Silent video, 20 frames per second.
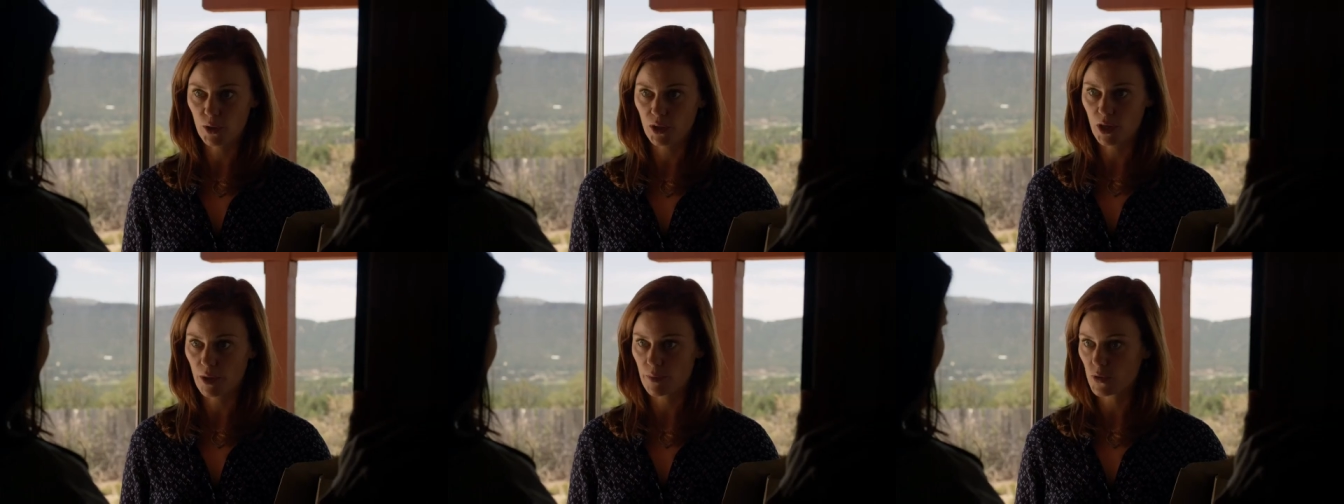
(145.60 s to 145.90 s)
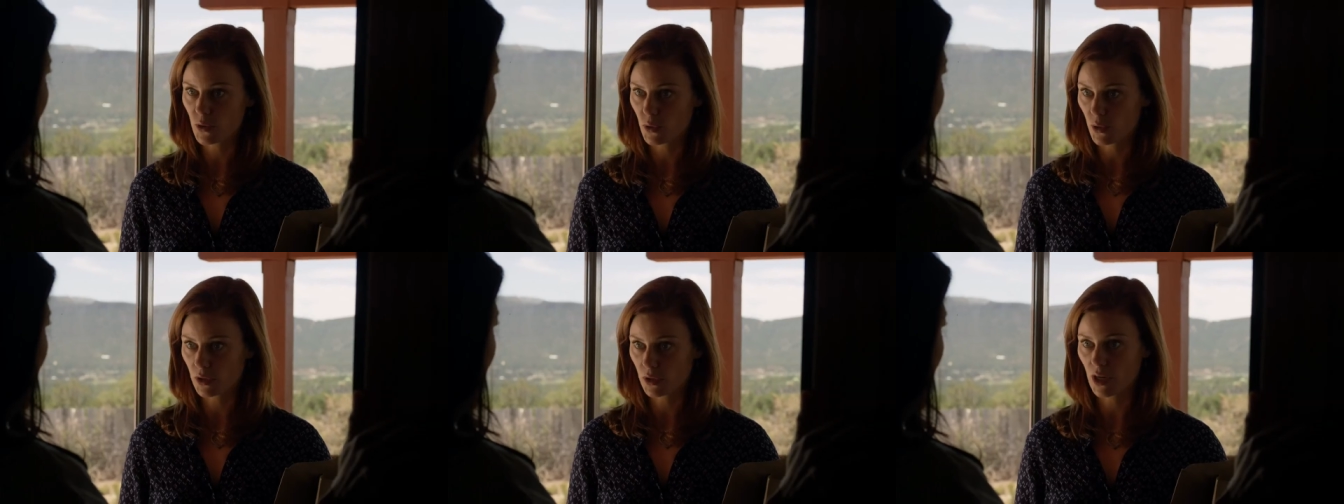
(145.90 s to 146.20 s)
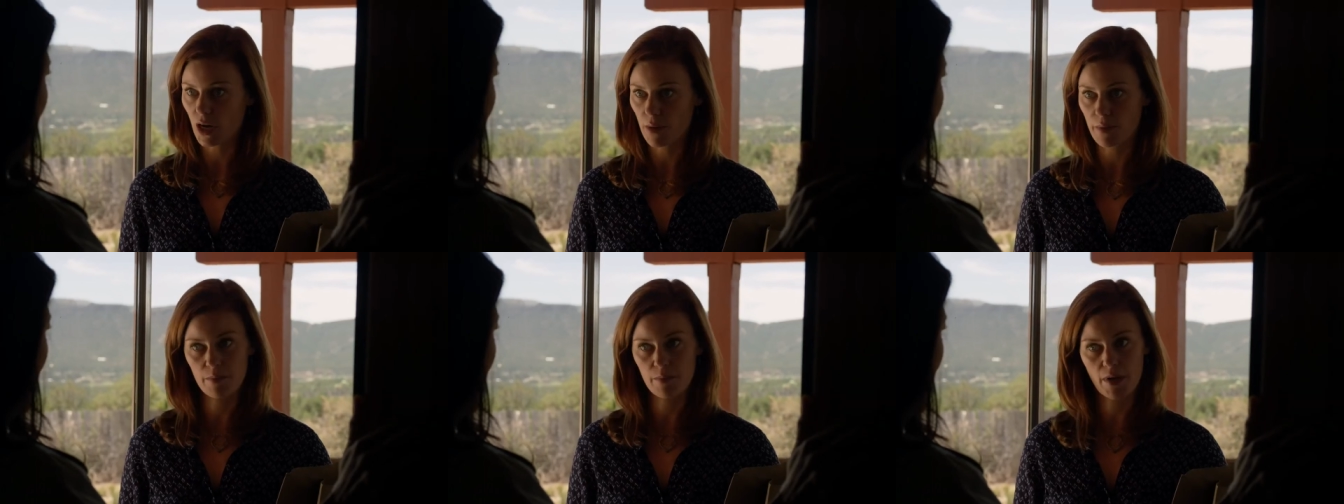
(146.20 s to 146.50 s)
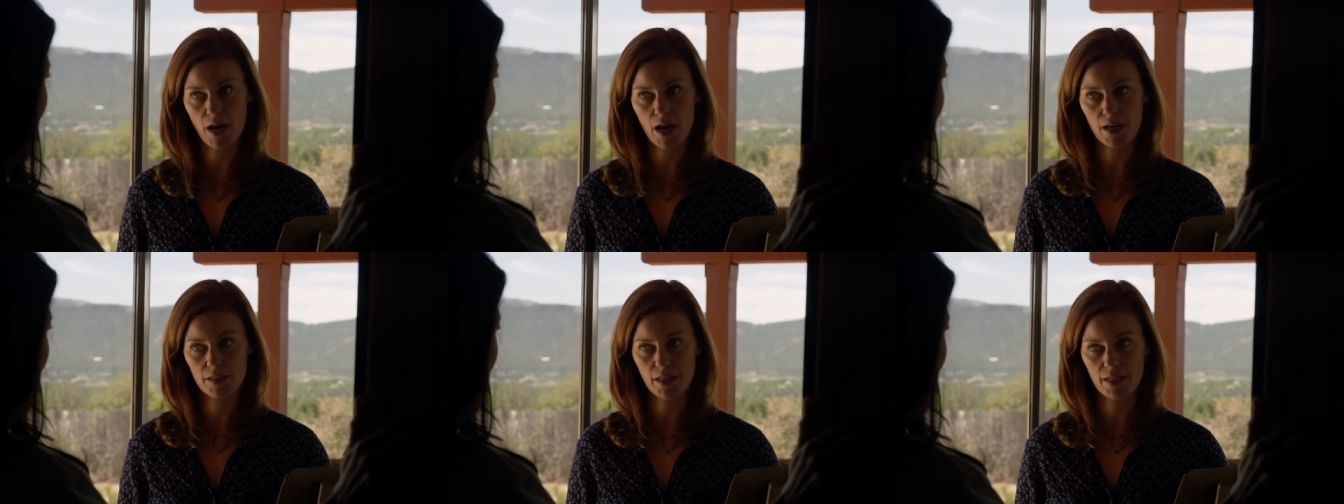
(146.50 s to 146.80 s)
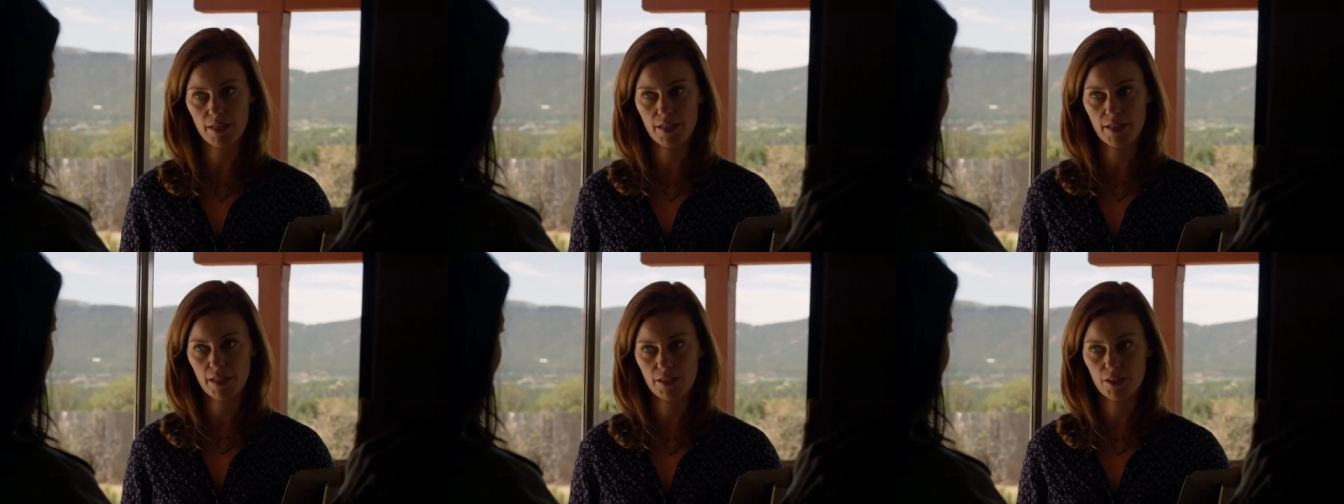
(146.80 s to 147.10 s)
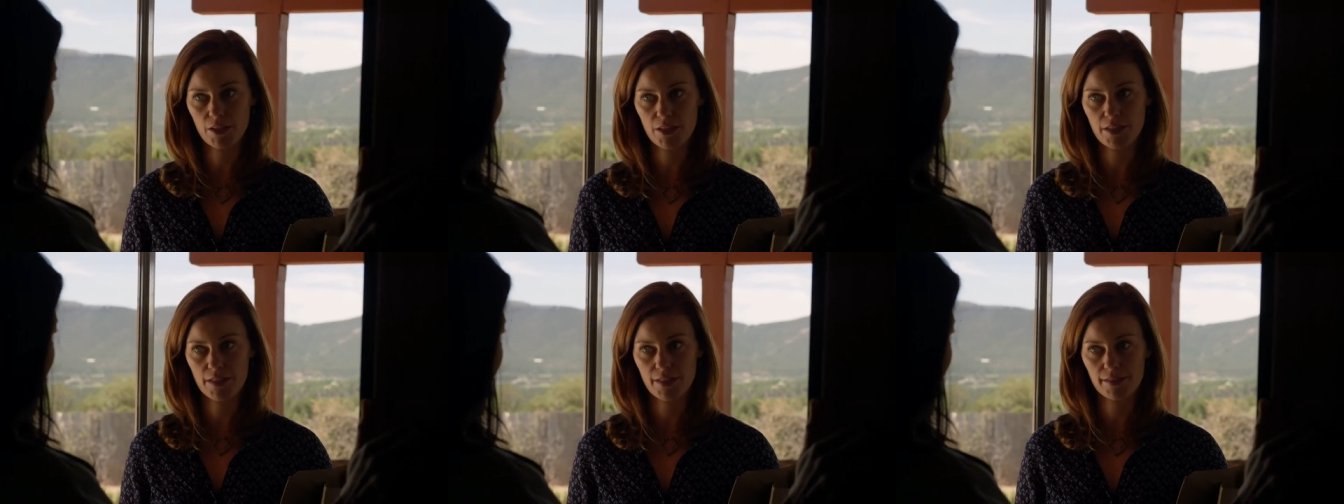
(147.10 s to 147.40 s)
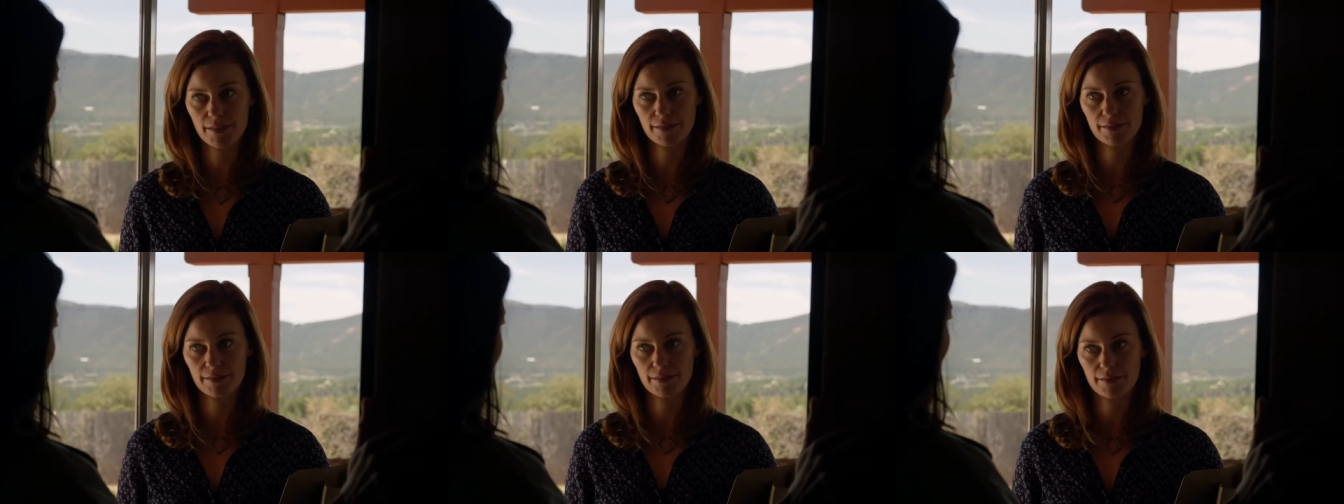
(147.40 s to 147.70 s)
alarms or carbon monoxide detectors?
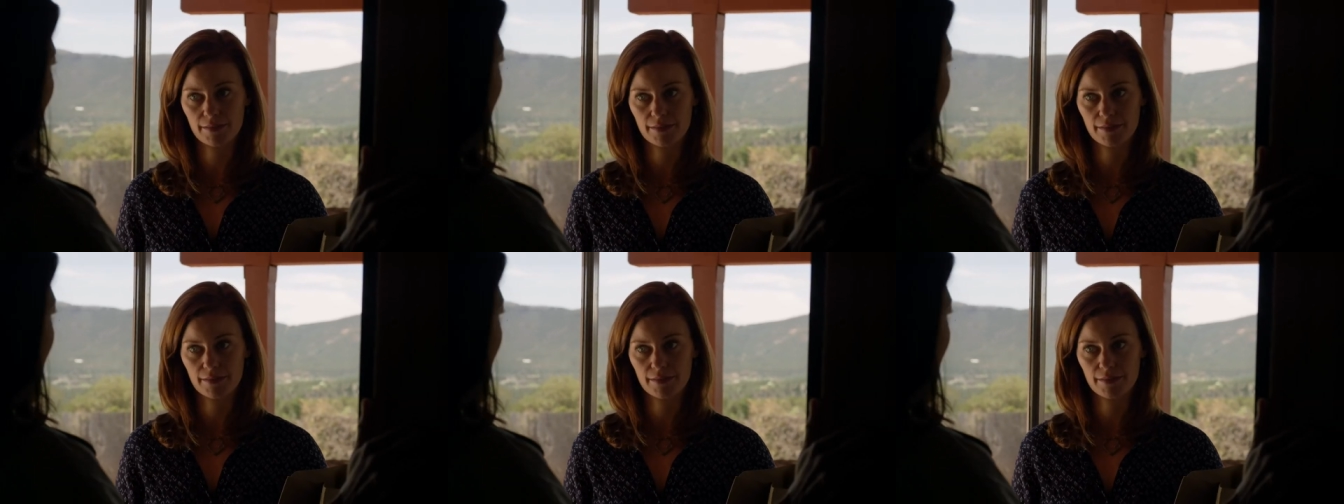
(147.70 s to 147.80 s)
I don't